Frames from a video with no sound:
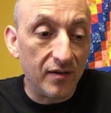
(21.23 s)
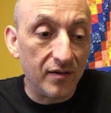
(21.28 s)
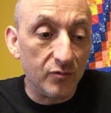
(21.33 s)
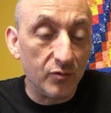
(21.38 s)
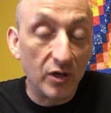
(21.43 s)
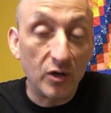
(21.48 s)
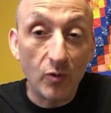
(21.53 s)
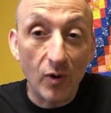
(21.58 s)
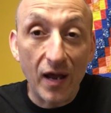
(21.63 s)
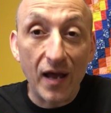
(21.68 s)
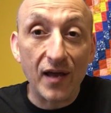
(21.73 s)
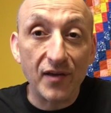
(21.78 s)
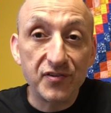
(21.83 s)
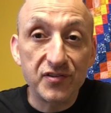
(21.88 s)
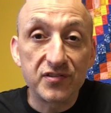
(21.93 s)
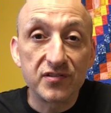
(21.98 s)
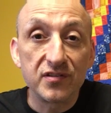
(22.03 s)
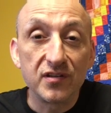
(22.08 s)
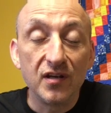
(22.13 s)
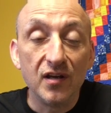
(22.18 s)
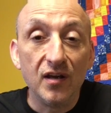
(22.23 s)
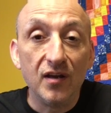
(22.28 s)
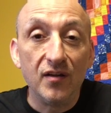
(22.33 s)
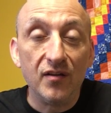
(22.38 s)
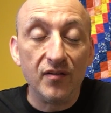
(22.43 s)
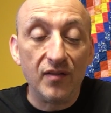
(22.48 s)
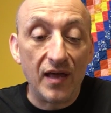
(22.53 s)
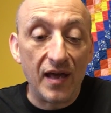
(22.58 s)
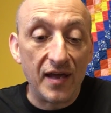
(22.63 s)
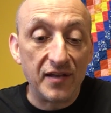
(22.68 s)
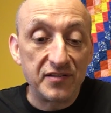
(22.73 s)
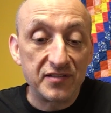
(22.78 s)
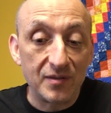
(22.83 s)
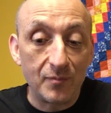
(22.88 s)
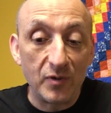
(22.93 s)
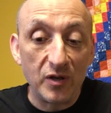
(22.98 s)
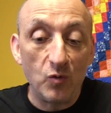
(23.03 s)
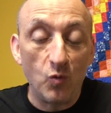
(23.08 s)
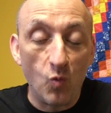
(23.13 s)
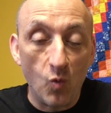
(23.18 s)
requests that
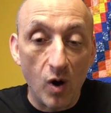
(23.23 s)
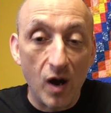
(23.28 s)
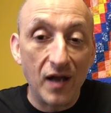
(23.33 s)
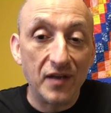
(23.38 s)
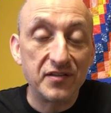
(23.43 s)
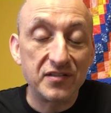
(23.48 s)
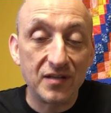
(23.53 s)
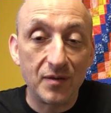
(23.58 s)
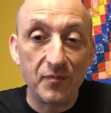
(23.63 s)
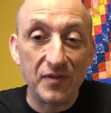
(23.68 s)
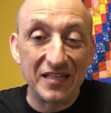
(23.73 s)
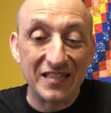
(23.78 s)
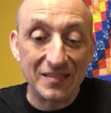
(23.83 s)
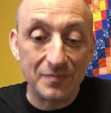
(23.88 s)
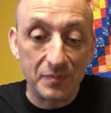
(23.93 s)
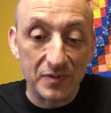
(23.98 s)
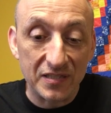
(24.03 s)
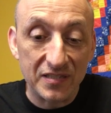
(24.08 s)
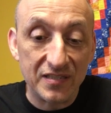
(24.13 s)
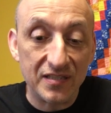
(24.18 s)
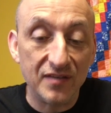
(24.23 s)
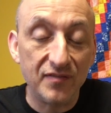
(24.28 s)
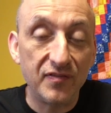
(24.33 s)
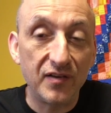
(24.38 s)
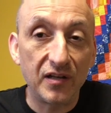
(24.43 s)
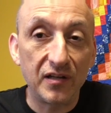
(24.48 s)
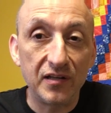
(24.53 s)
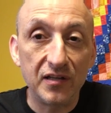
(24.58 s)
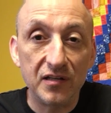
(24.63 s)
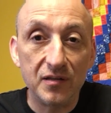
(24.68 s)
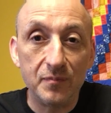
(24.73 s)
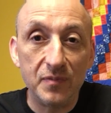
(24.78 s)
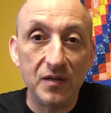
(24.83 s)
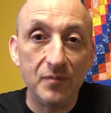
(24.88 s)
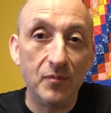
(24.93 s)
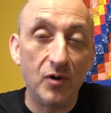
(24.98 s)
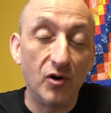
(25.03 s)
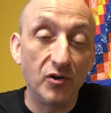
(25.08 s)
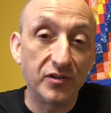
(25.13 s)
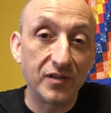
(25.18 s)
somebody wants something specifically to be
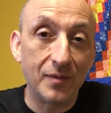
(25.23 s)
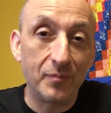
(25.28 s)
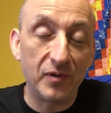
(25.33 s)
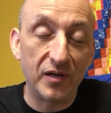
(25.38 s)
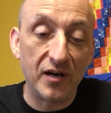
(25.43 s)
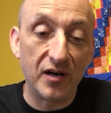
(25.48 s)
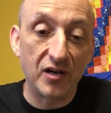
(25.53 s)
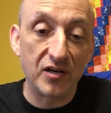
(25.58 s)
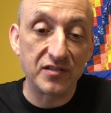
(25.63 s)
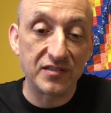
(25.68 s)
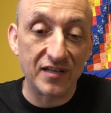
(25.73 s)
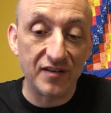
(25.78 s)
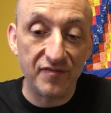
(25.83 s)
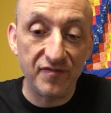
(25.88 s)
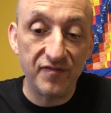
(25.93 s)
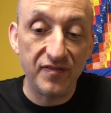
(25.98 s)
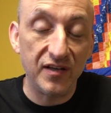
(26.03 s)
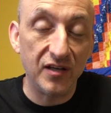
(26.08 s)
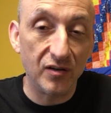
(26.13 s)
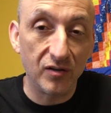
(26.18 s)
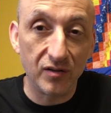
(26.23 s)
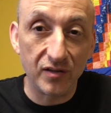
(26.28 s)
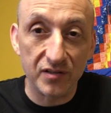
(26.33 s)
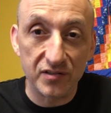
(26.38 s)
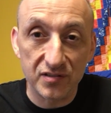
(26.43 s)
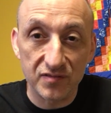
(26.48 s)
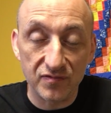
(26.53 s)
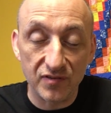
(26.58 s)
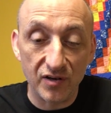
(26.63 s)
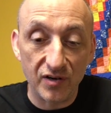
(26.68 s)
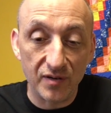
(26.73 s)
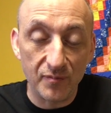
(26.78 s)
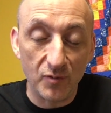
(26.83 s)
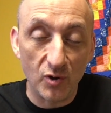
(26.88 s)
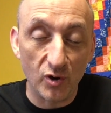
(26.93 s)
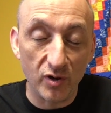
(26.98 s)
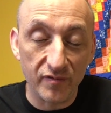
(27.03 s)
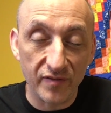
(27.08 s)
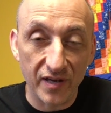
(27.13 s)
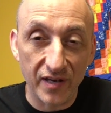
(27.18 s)
multiplayer because they feel it's very
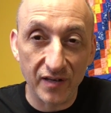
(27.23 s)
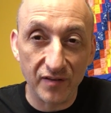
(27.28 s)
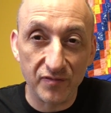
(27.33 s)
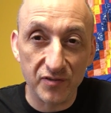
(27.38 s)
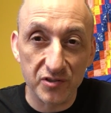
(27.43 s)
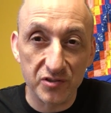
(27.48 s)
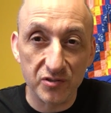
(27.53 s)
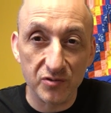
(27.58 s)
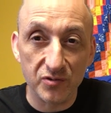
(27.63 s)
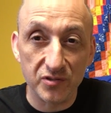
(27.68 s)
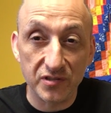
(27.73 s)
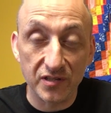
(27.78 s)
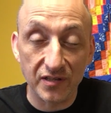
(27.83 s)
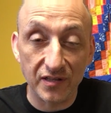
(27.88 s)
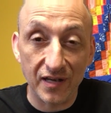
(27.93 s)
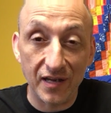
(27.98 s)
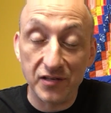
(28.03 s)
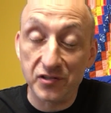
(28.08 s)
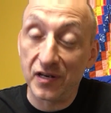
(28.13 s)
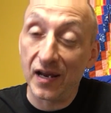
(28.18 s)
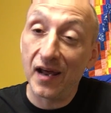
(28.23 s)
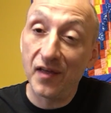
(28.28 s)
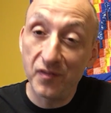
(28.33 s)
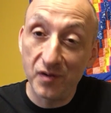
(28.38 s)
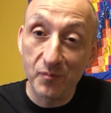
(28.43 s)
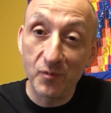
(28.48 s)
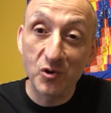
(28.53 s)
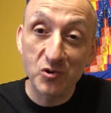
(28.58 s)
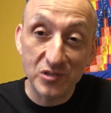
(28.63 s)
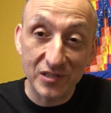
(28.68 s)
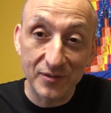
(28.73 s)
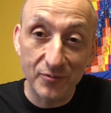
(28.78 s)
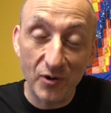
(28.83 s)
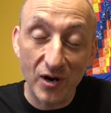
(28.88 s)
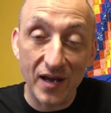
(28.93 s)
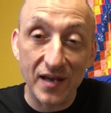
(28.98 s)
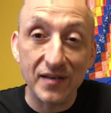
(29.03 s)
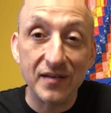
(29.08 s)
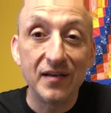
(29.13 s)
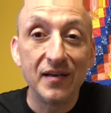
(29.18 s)
motivating for students and engaging. And they're mostly
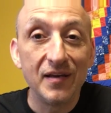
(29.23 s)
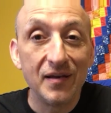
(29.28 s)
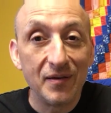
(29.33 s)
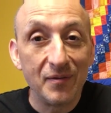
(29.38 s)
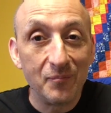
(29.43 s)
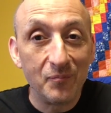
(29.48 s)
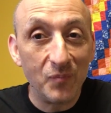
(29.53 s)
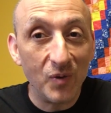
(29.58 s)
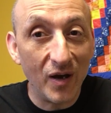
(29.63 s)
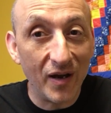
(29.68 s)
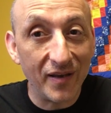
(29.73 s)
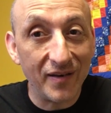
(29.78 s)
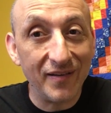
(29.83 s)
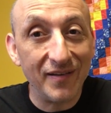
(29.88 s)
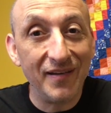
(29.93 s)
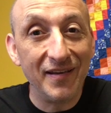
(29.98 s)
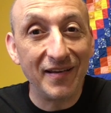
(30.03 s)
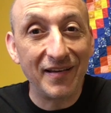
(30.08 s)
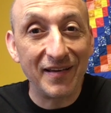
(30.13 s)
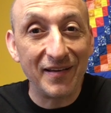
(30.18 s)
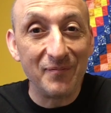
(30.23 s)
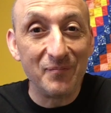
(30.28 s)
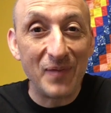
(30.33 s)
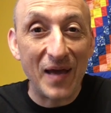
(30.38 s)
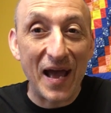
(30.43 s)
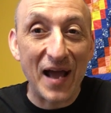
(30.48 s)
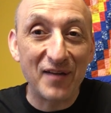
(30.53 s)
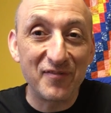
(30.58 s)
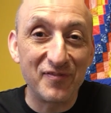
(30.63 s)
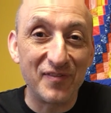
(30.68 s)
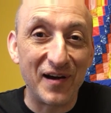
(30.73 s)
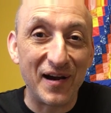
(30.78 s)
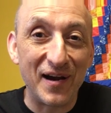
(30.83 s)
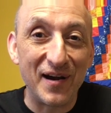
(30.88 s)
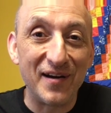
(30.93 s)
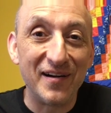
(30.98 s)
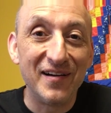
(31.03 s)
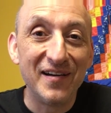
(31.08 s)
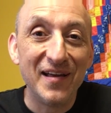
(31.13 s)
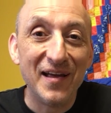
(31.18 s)
right, but it can
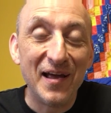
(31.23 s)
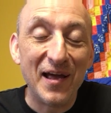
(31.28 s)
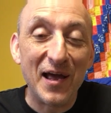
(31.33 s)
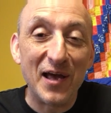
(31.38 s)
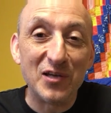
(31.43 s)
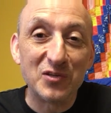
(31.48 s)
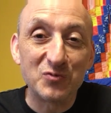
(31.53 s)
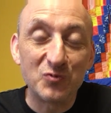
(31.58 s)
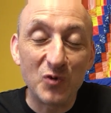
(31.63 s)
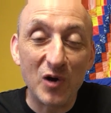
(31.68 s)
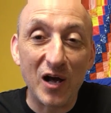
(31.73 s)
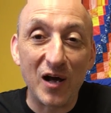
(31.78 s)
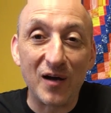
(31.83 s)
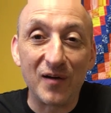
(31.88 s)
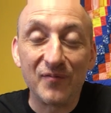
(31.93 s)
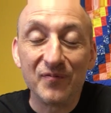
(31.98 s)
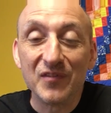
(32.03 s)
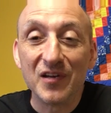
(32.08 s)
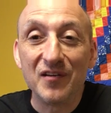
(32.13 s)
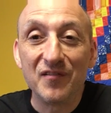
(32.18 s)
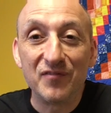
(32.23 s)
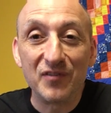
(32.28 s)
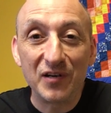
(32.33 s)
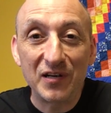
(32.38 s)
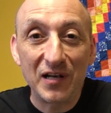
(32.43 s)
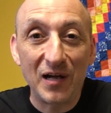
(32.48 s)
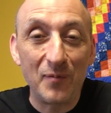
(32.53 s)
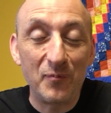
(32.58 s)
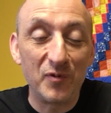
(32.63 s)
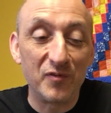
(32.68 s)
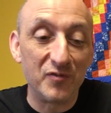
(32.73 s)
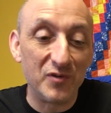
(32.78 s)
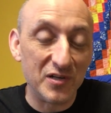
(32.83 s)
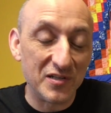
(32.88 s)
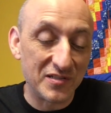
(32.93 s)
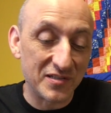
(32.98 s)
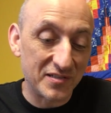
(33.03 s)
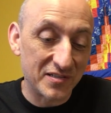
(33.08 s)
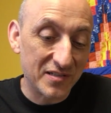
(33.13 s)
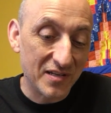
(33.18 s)
backfire as well for a couple of
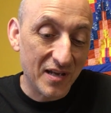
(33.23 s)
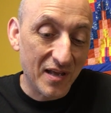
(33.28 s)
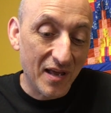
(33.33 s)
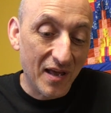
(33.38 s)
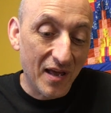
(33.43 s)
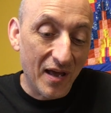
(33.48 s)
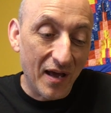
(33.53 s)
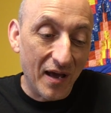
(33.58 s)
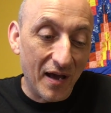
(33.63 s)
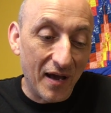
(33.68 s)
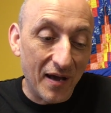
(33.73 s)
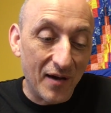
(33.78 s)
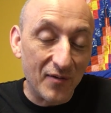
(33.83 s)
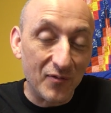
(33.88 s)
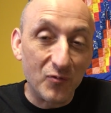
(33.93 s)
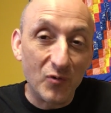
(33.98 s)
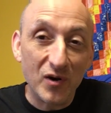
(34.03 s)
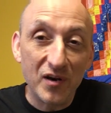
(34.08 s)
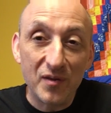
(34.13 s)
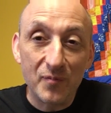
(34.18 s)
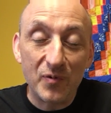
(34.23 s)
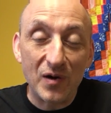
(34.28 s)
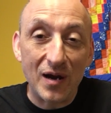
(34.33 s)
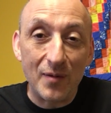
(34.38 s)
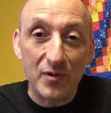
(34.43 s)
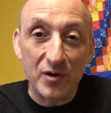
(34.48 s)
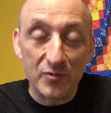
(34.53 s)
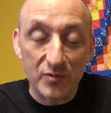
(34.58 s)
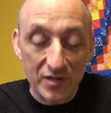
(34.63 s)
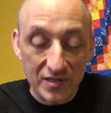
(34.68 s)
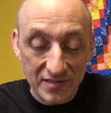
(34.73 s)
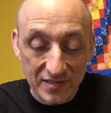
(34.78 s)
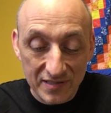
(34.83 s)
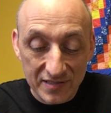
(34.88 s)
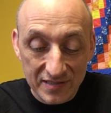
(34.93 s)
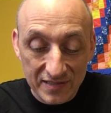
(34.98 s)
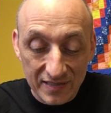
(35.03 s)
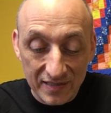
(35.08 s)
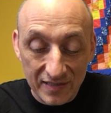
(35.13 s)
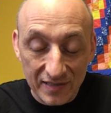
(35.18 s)
reasons. One of the primary
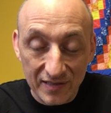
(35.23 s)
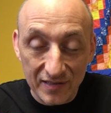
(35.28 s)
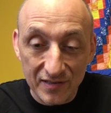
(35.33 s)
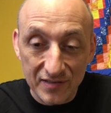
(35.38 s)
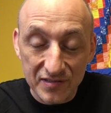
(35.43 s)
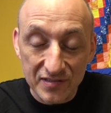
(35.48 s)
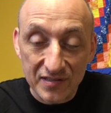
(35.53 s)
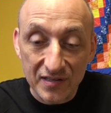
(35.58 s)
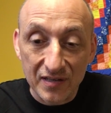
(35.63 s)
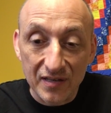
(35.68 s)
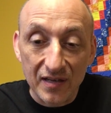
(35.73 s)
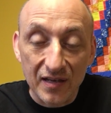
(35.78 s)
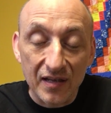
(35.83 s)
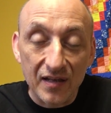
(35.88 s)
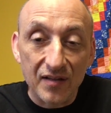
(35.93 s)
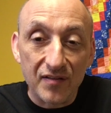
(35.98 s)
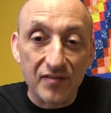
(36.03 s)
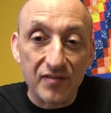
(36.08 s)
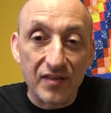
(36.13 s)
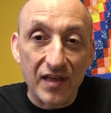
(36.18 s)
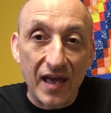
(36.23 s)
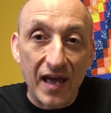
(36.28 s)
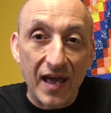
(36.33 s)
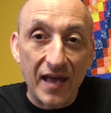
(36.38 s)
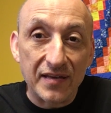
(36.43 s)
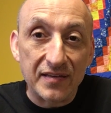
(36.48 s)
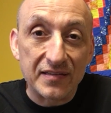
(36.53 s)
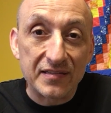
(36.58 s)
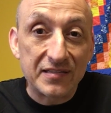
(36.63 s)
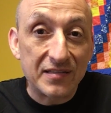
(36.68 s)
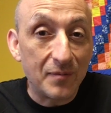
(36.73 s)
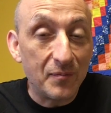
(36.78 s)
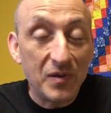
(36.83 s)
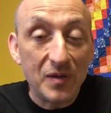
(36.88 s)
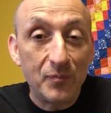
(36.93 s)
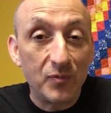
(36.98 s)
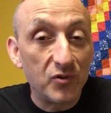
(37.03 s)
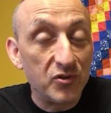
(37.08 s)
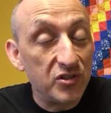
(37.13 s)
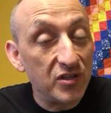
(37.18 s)
reasons is that some
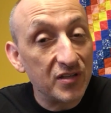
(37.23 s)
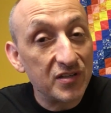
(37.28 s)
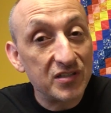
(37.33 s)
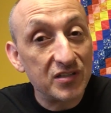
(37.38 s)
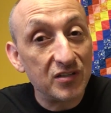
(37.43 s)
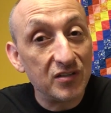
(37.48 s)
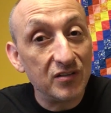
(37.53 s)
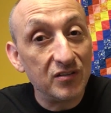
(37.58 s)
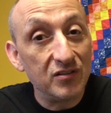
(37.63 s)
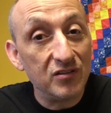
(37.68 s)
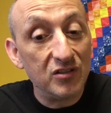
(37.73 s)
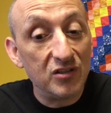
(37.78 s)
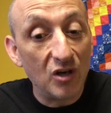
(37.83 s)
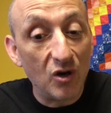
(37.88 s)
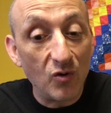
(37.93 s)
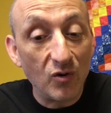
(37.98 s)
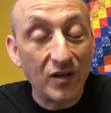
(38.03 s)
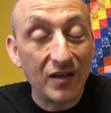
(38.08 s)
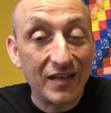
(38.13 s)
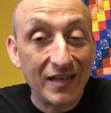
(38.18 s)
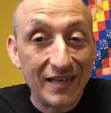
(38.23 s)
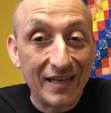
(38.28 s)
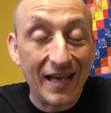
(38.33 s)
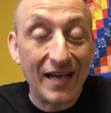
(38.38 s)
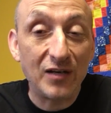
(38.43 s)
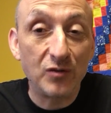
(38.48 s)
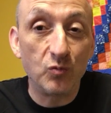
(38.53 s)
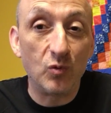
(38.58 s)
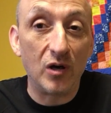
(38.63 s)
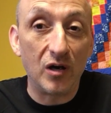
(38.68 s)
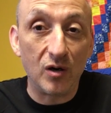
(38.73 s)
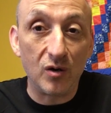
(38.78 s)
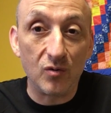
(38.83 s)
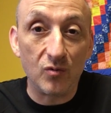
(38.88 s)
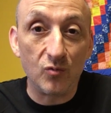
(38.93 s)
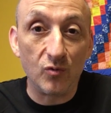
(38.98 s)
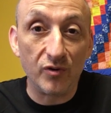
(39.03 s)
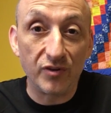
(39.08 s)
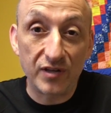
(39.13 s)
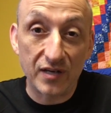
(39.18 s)
people just don't connect well
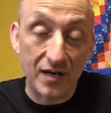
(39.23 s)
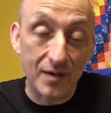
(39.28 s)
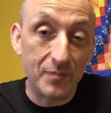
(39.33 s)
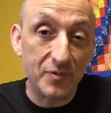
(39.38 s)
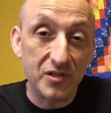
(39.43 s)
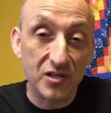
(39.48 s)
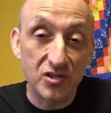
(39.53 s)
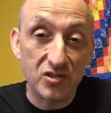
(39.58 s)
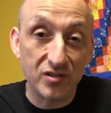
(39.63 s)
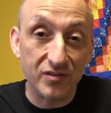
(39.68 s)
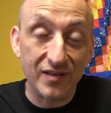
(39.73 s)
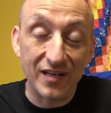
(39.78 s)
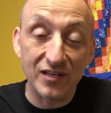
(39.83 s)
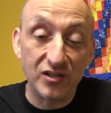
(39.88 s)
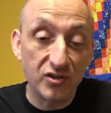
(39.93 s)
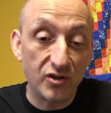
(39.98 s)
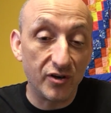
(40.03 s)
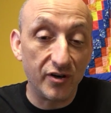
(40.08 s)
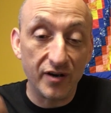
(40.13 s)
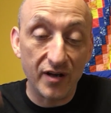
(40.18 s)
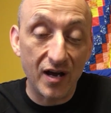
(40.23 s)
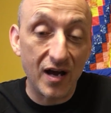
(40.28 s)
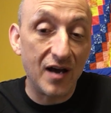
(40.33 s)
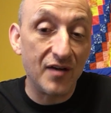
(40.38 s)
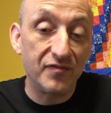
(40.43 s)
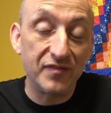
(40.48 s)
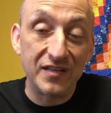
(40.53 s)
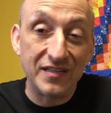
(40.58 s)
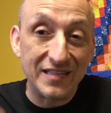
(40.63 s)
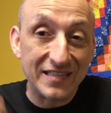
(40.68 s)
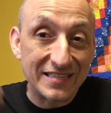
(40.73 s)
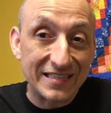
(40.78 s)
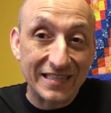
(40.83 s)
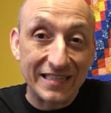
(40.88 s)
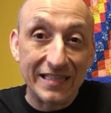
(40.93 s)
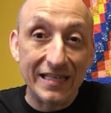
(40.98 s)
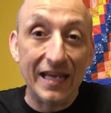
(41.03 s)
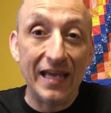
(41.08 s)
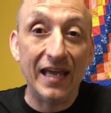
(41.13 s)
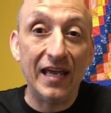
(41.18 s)
with competition. They turn off, they
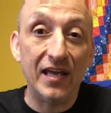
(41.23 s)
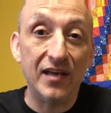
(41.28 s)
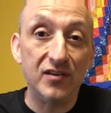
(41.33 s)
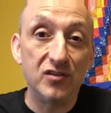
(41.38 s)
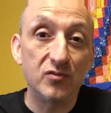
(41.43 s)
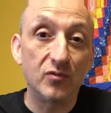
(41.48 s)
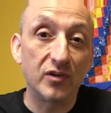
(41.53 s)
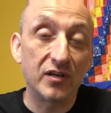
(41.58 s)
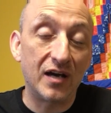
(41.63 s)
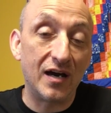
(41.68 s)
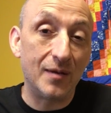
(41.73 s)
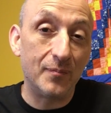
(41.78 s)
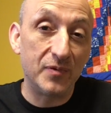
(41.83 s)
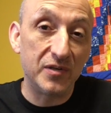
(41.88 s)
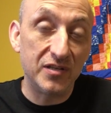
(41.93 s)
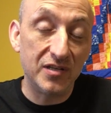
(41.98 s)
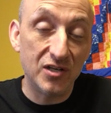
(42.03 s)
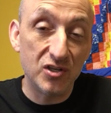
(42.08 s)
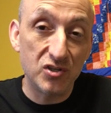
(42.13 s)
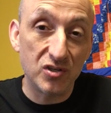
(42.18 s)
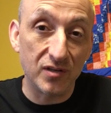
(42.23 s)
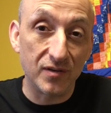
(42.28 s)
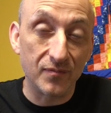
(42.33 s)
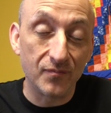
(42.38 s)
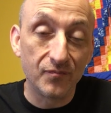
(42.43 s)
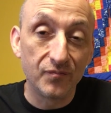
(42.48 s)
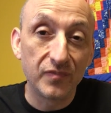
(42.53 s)
disengage with competition.